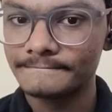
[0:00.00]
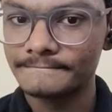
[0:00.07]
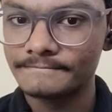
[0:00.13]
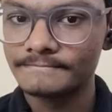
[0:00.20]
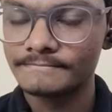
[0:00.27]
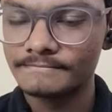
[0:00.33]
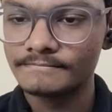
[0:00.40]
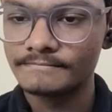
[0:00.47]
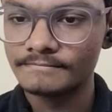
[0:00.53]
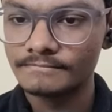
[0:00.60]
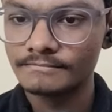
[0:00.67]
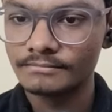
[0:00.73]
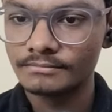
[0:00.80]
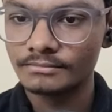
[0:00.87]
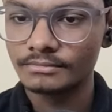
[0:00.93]

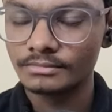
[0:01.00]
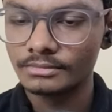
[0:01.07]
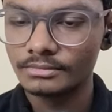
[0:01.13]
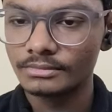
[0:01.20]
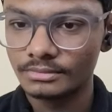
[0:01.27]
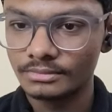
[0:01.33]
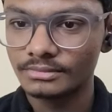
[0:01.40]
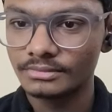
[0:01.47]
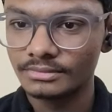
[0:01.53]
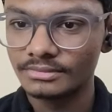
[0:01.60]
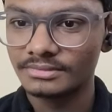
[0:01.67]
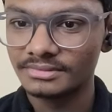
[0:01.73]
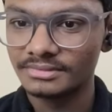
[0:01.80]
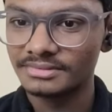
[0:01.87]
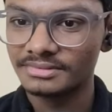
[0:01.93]

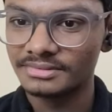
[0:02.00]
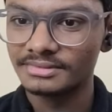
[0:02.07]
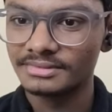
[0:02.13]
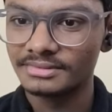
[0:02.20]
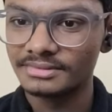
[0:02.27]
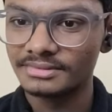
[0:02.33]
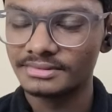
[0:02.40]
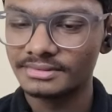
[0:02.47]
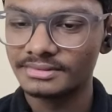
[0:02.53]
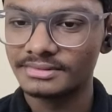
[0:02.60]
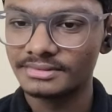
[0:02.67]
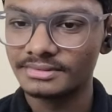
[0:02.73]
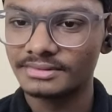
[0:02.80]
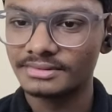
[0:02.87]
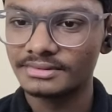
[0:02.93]

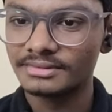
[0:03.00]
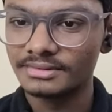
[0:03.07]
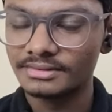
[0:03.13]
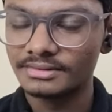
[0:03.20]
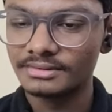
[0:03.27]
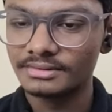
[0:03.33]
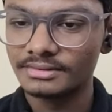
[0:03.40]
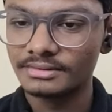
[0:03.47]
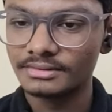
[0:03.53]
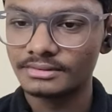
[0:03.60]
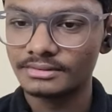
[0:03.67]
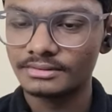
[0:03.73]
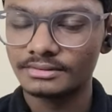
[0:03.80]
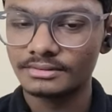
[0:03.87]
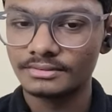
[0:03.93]

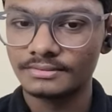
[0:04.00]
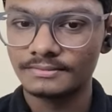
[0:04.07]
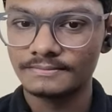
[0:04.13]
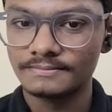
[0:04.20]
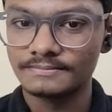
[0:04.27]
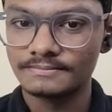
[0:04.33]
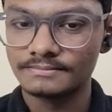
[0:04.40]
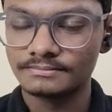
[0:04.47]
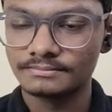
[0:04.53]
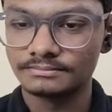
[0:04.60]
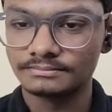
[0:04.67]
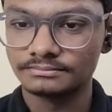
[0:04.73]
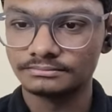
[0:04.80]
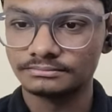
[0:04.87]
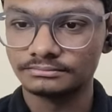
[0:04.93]

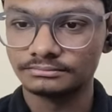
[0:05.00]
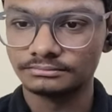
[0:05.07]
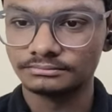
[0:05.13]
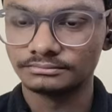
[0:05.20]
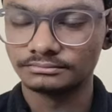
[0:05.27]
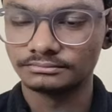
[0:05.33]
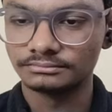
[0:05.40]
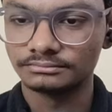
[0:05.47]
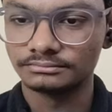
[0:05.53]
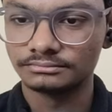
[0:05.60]
No words are spoken by the person on screen.